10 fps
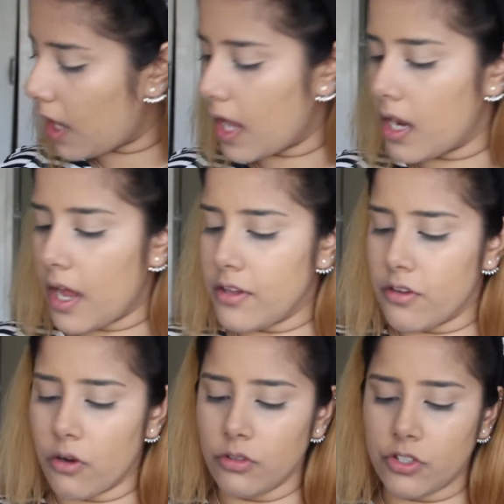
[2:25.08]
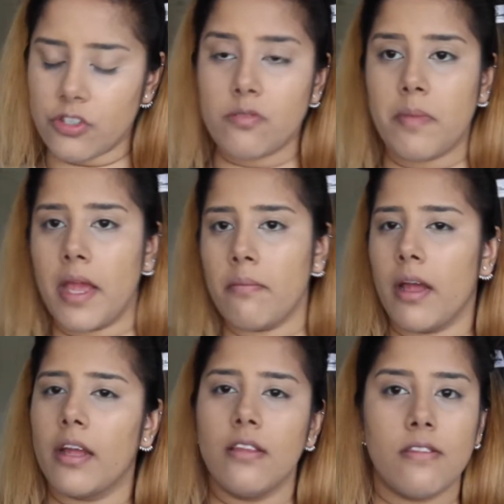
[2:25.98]
And I don't just bake
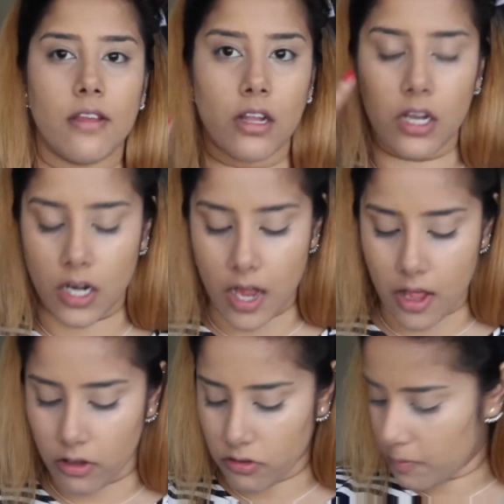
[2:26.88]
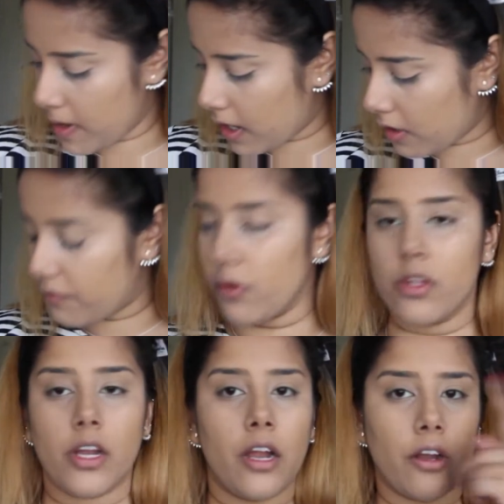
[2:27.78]
my concealer, I also bake a few
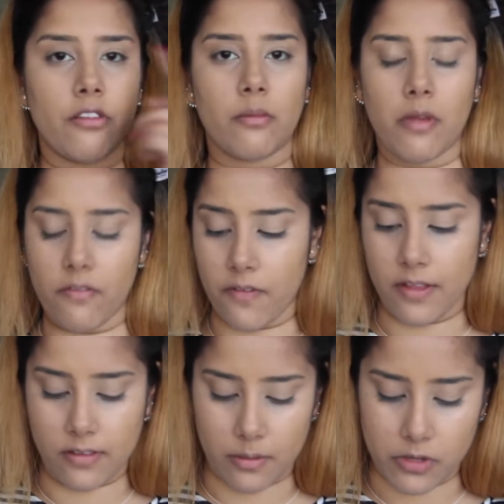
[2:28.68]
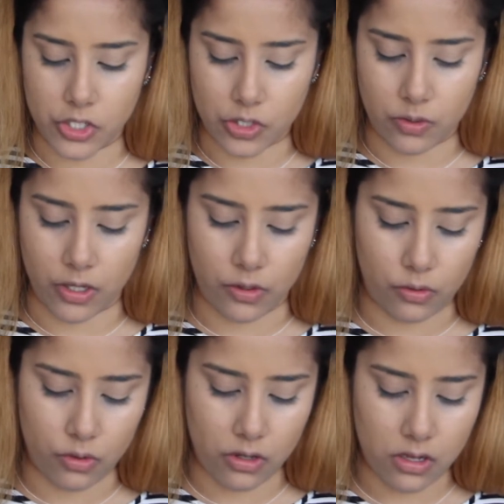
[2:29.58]
other areas on my face, and I'm going to show
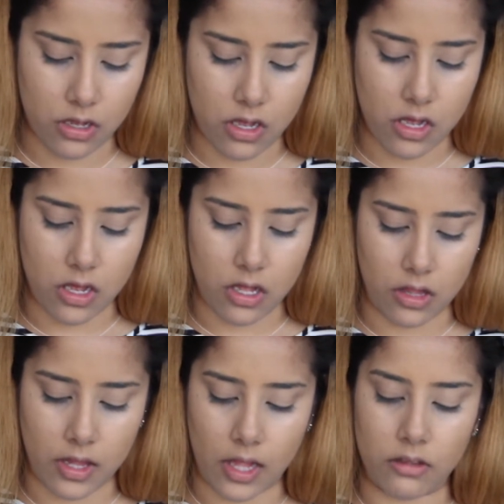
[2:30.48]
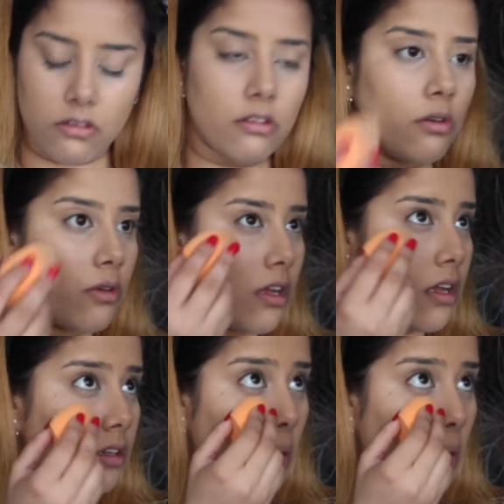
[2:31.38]
you that soon.